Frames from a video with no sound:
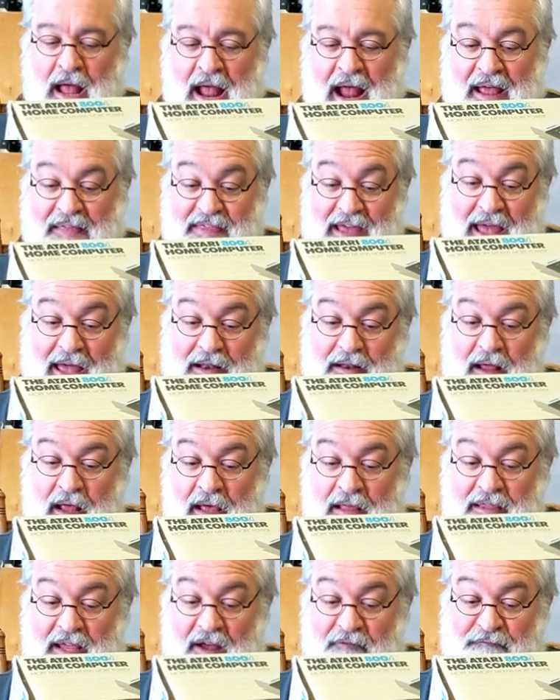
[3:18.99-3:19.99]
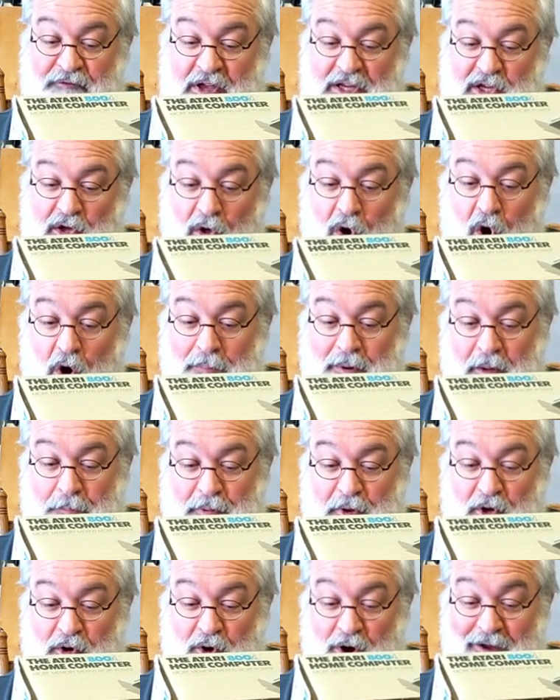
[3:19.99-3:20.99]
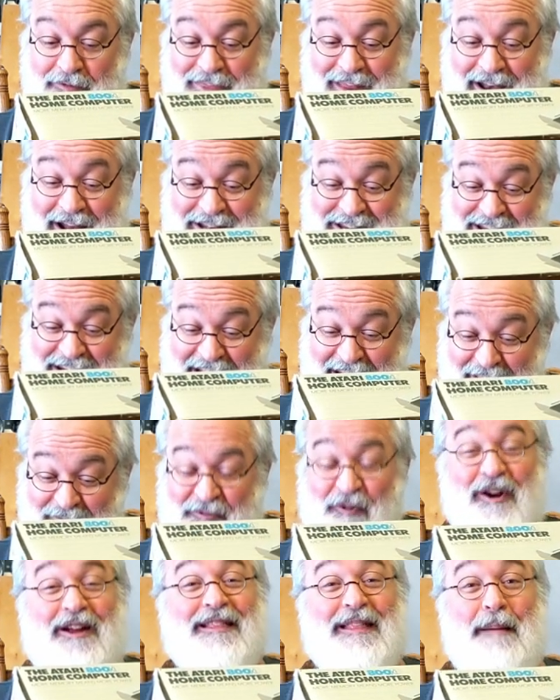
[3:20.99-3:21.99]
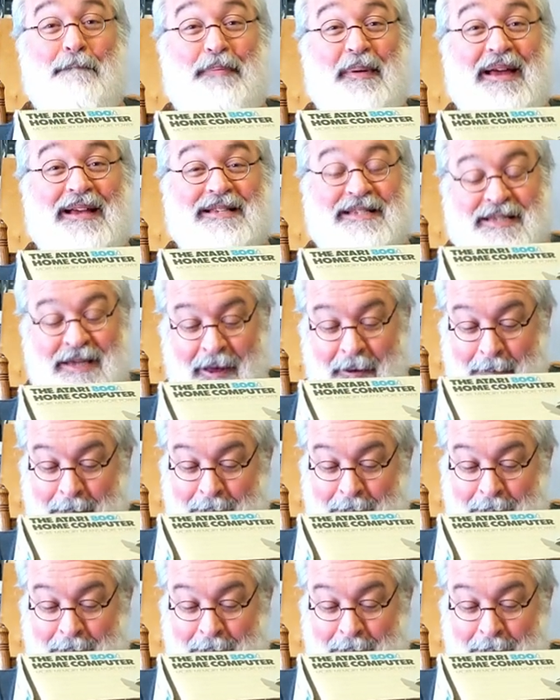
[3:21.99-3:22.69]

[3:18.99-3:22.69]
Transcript: And then the official home computer of the 1984 Olympics.